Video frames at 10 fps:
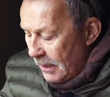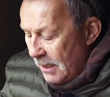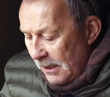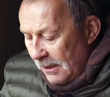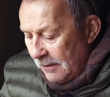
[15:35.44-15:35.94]

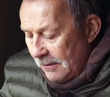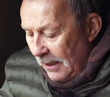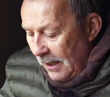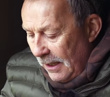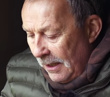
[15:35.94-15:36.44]

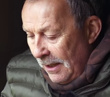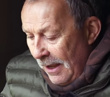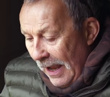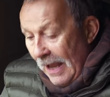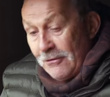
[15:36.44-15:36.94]
And uh,
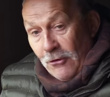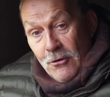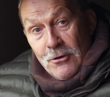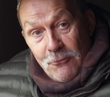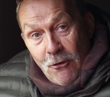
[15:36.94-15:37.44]
as I
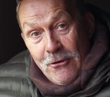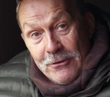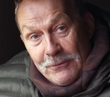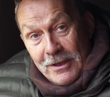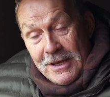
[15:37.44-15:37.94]

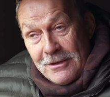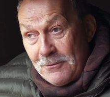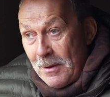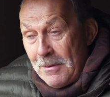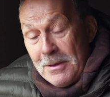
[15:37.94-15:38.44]
arrived in his
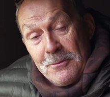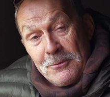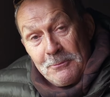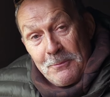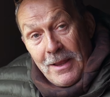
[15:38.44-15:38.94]
swim, he
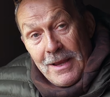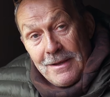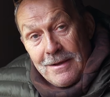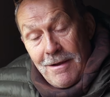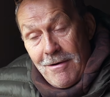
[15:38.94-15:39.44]
was
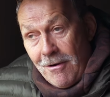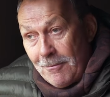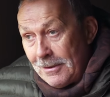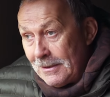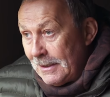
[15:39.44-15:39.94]
playing a carp.